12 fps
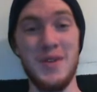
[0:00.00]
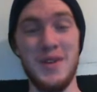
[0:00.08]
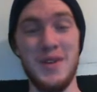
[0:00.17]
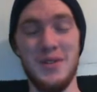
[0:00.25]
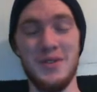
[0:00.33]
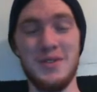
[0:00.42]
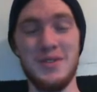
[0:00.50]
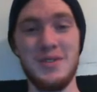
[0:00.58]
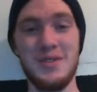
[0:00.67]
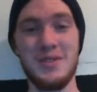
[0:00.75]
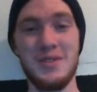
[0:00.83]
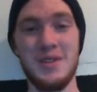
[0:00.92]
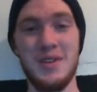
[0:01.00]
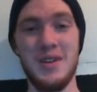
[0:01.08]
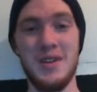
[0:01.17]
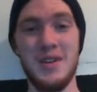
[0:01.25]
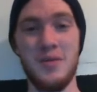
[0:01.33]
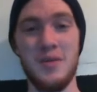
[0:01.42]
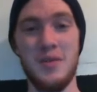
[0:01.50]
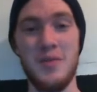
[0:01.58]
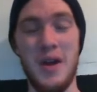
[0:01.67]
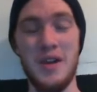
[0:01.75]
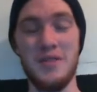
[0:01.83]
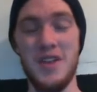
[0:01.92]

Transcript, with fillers: you might have